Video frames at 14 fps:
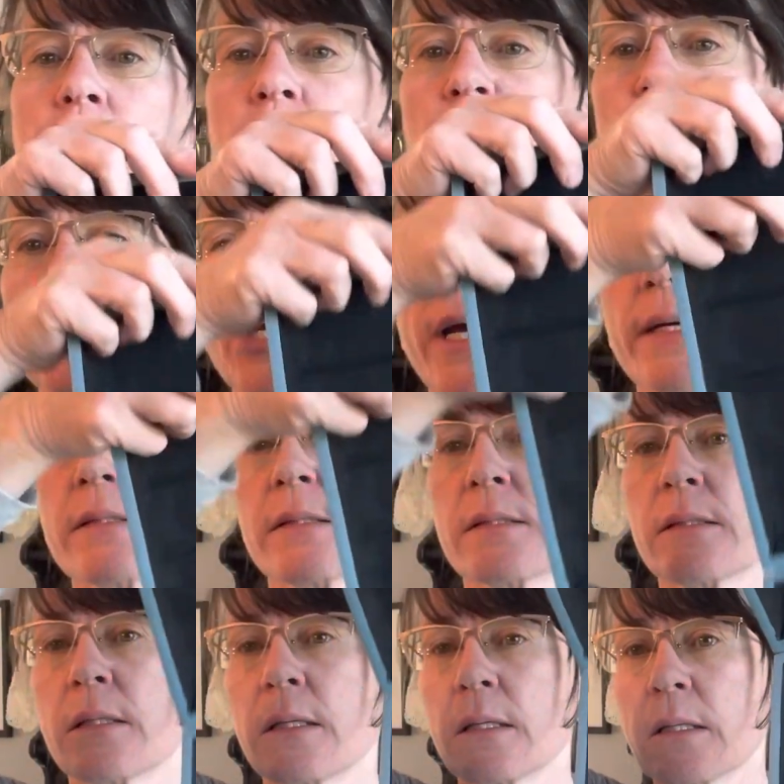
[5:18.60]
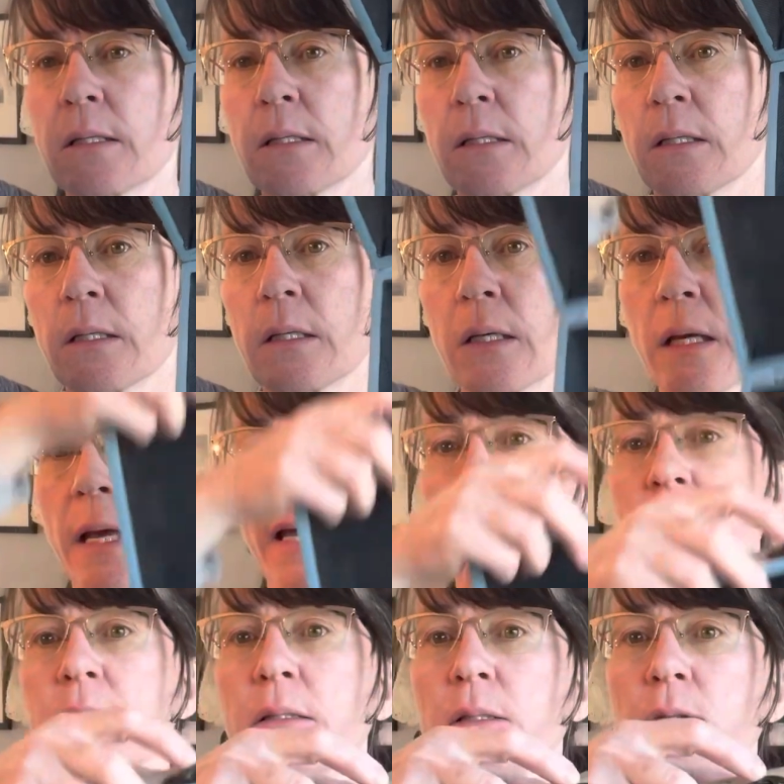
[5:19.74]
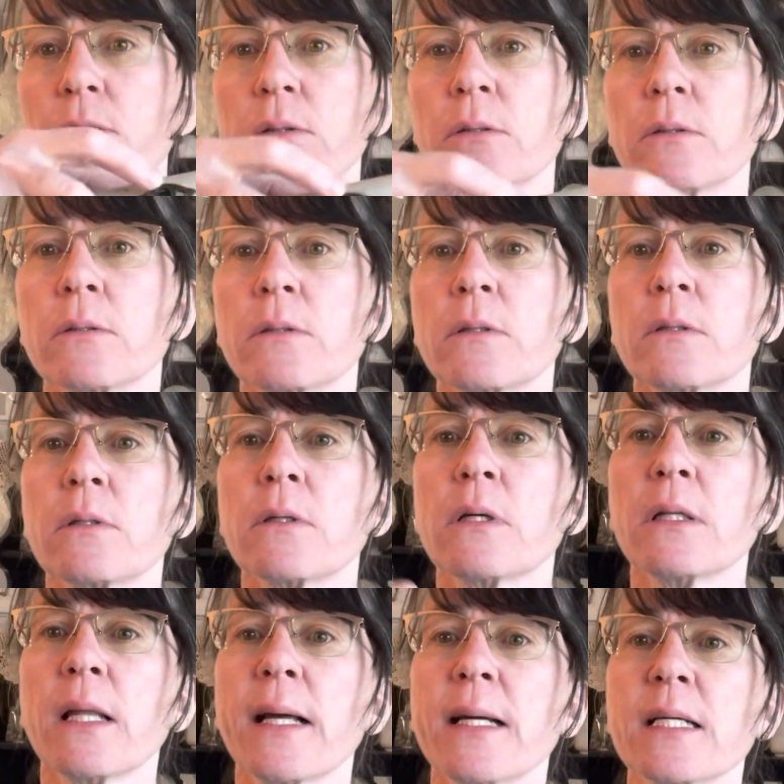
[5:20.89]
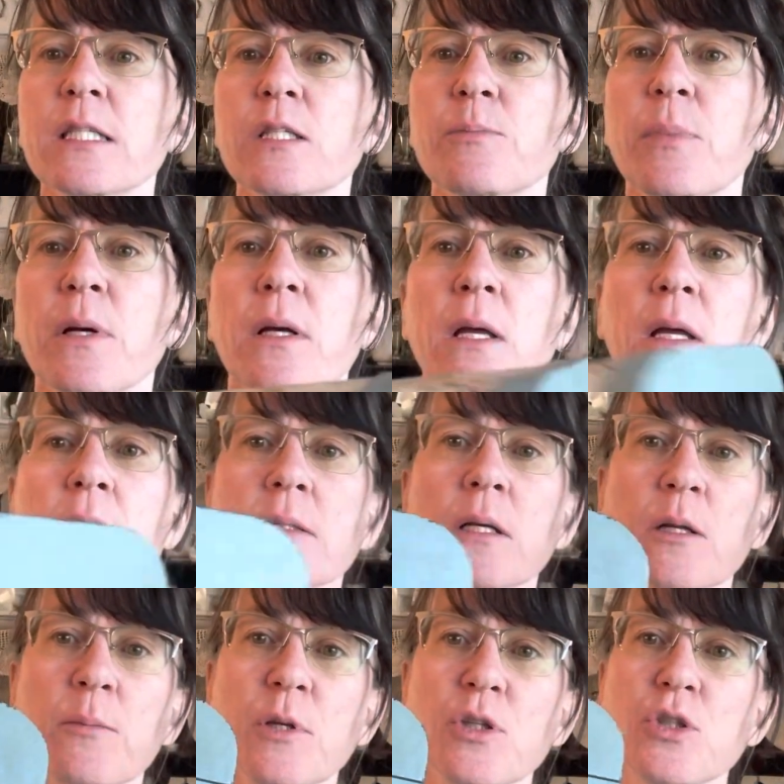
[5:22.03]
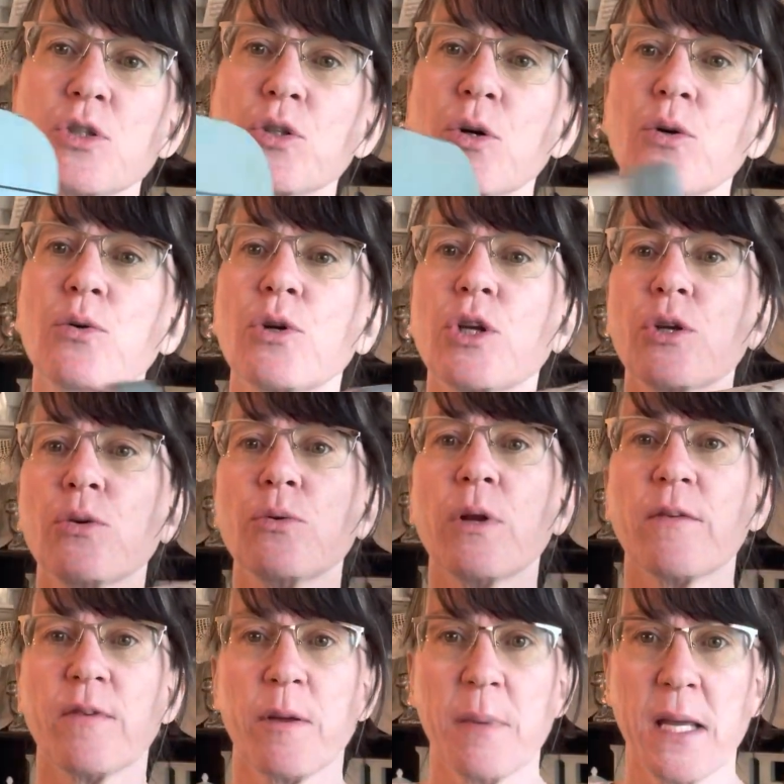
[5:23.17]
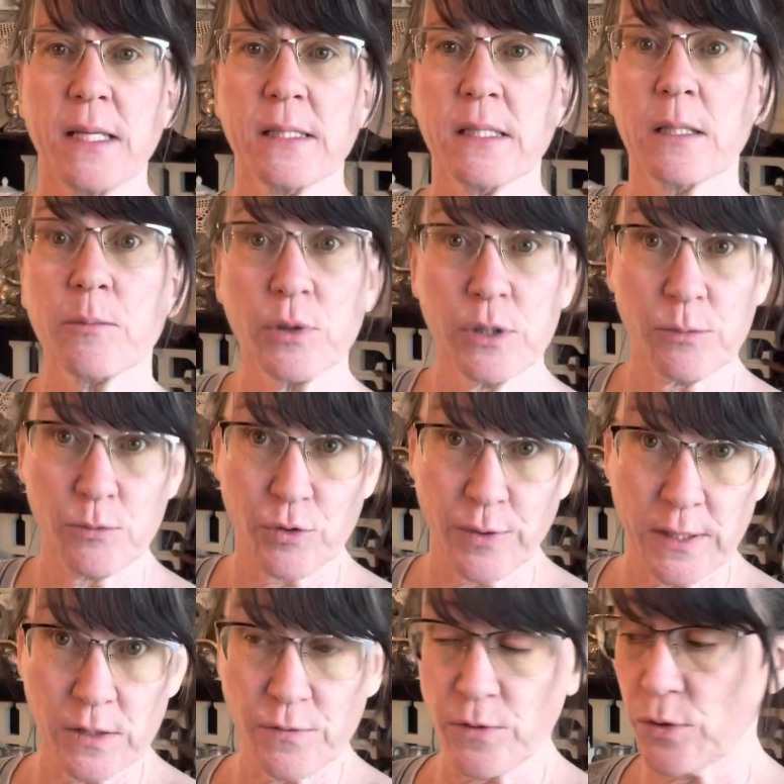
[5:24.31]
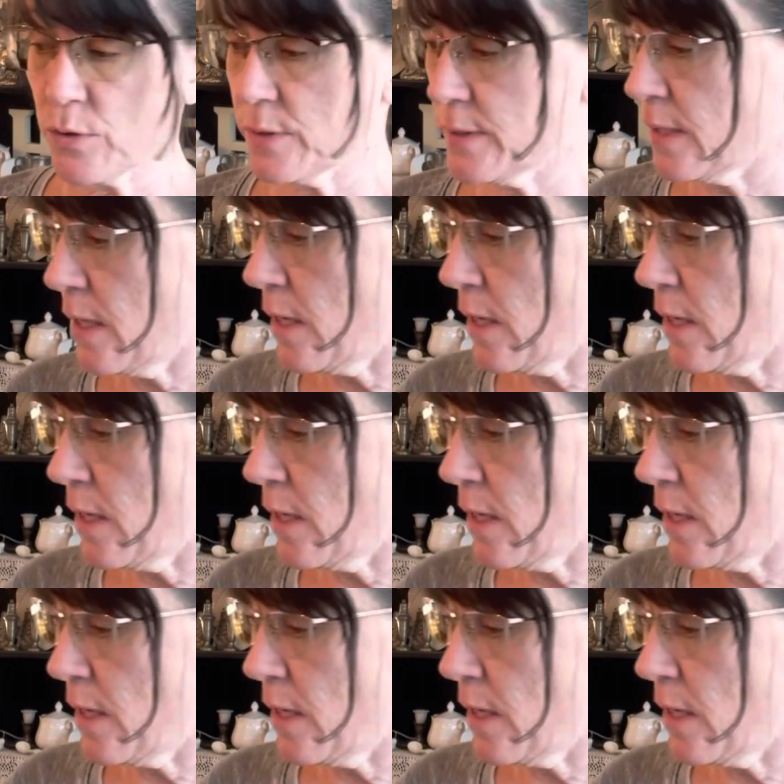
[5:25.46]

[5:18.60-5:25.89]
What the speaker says: chest has the little clasp. It's gonna be so cute if I paint it and put some transfers